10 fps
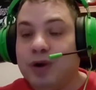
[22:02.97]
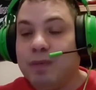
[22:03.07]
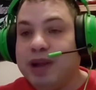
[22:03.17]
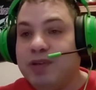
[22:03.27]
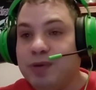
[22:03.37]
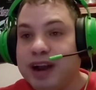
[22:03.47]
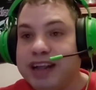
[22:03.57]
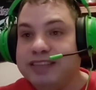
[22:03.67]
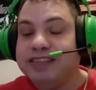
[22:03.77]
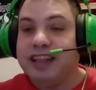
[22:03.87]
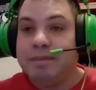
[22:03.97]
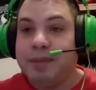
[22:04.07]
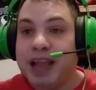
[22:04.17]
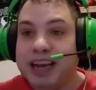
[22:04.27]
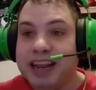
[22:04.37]
Roman Reigns,
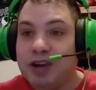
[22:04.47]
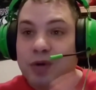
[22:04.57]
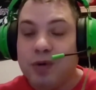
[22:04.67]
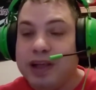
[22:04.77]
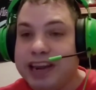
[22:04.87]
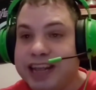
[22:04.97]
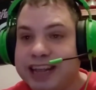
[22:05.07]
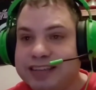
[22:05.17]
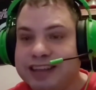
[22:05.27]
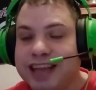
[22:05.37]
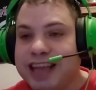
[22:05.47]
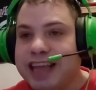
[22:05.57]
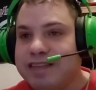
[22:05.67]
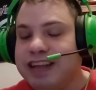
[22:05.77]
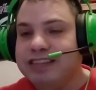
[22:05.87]
depending who it is,
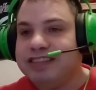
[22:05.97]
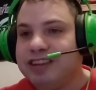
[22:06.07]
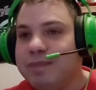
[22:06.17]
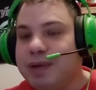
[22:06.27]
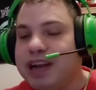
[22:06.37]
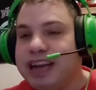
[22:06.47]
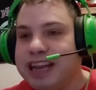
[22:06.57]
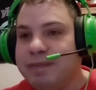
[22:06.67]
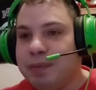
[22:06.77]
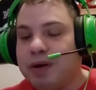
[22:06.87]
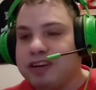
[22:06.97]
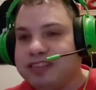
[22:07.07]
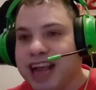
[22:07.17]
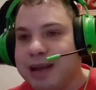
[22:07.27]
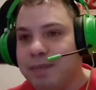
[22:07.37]
if it's somebody
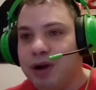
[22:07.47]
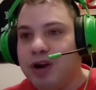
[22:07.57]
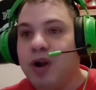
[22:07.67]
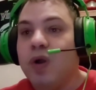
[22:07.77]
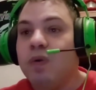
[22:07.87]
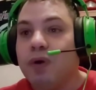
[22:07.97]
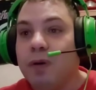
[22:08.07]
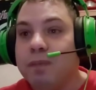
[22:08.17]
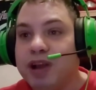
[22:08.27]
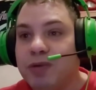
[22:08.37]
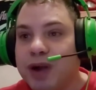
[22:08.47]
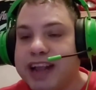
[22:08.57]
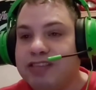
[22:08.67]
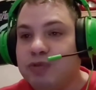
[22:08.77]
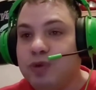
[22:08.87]
part-timer, Roman
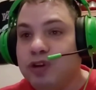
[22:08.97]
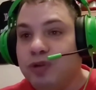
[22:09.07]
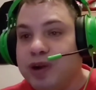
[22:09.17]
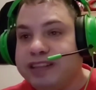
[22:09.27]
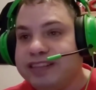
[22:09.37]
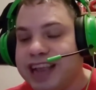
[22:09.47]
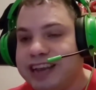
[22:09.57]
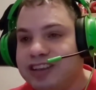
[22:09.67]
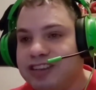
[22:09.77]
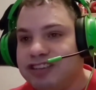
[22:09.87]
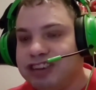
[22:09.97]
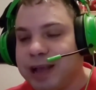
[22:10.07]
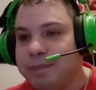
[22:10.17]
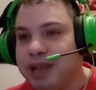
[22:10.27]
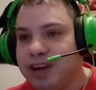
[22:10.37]
Reigns would retain the
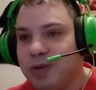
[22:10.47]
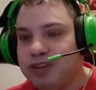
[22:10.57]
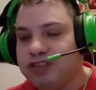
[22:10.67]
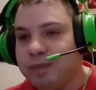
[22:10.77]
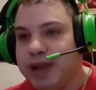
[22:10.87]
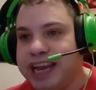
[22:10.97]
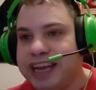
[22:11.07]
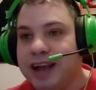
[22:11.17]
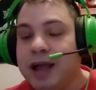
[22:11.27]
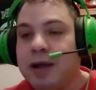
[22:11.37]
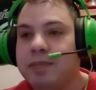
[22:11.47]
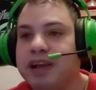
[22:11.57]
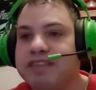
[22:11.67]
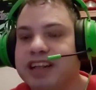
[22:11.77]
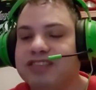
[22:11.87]
champion at WrestleMania.
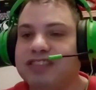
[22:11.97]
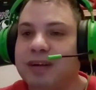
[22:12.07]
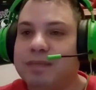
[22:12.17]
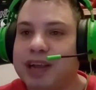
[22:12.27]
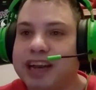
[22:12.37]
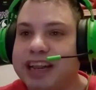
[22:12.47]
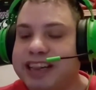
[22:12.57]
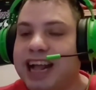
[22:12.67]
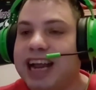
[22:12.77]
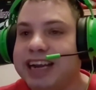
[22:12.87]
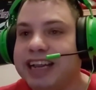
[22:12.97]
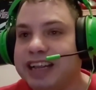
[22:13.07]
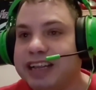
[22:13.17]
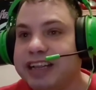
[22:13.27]
But if it's somebody that